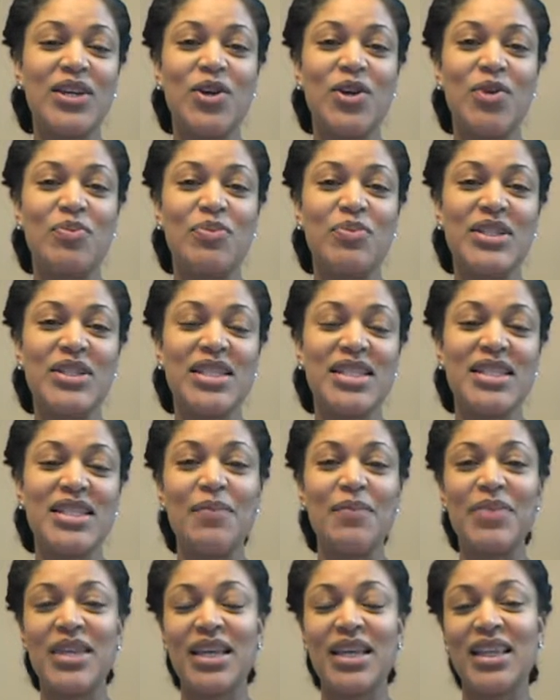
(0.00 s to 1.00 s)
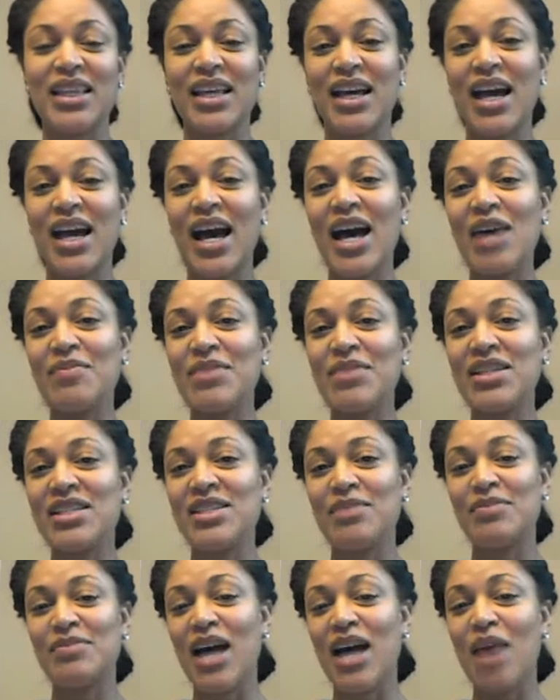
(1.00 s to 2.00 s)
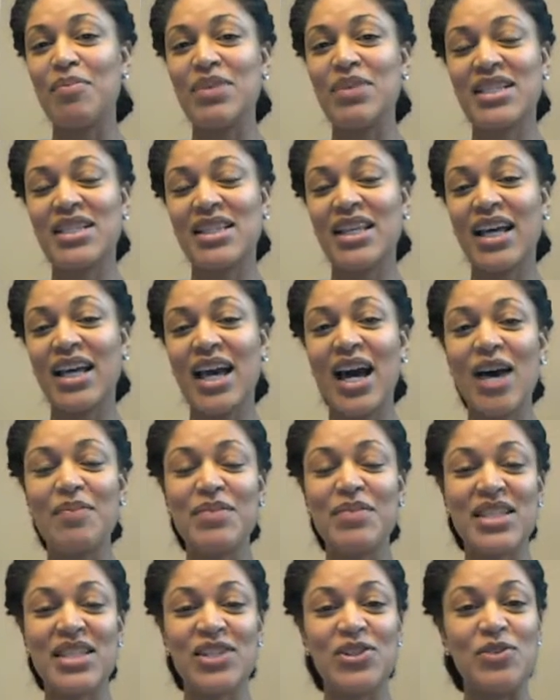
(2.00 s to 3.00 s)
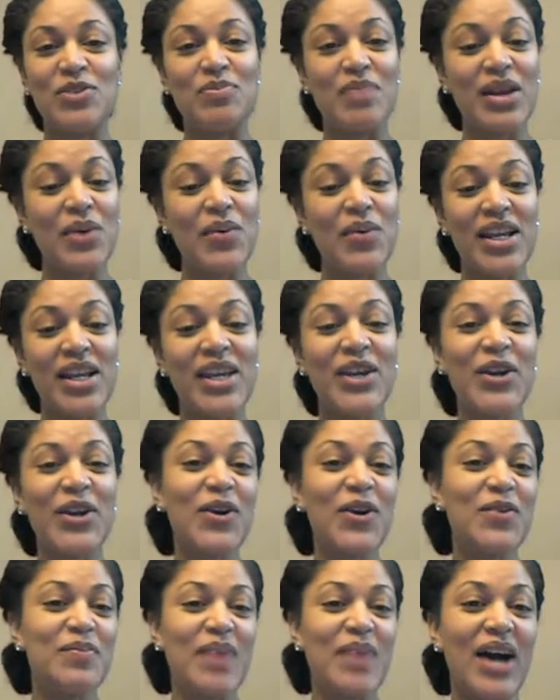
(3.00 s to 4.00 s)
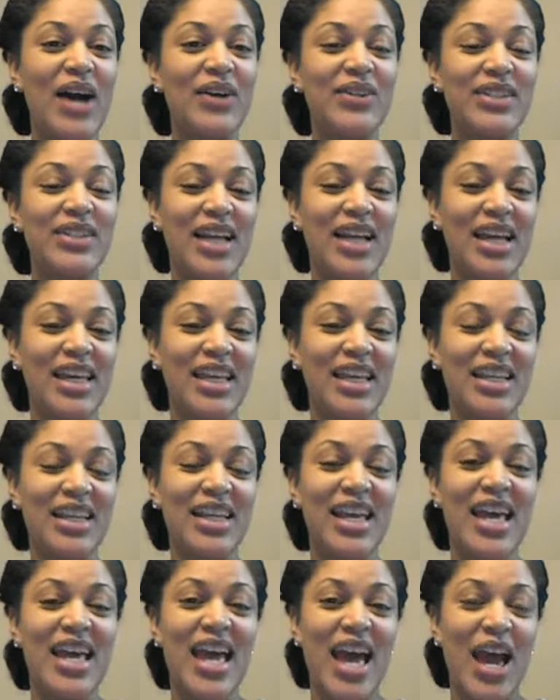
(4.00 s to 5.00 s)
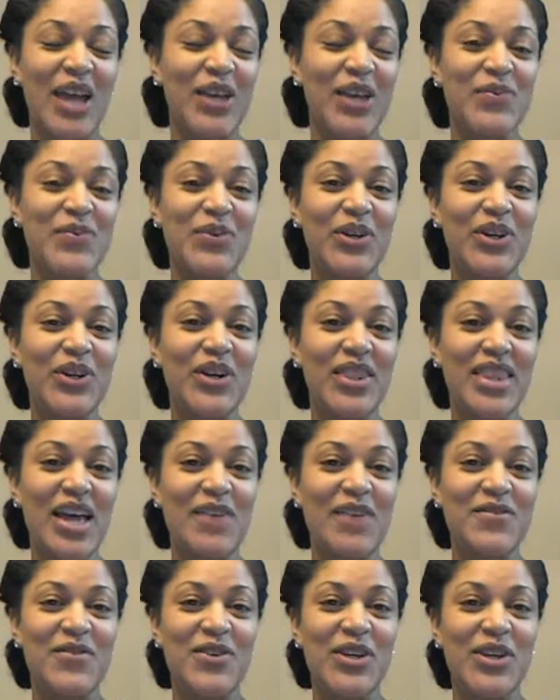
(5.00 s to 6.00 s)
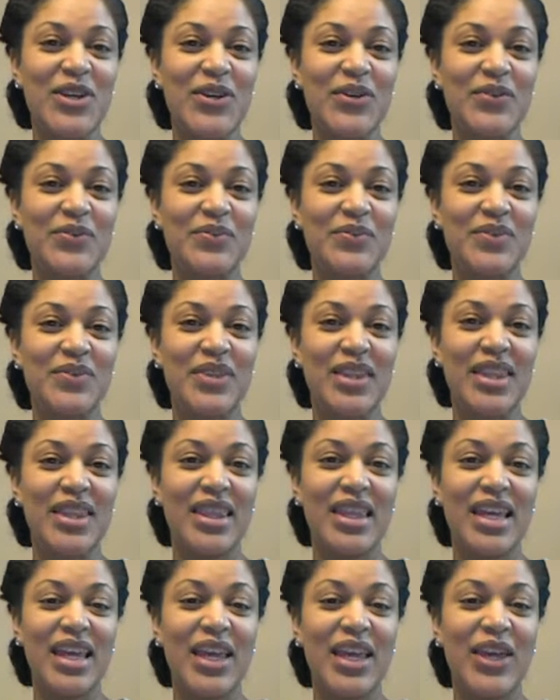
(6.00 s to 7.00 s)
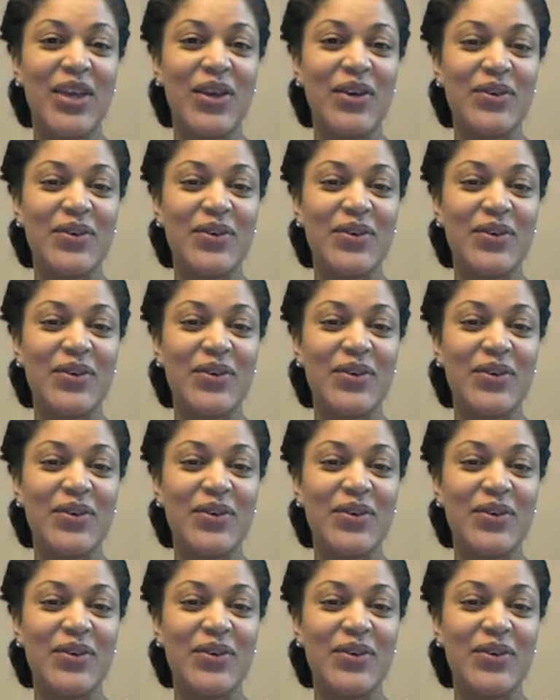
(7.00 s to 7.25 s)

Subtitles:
put something in the comments, some topics in the comments that you may want to hear about, and I can work on that for you. Thank you.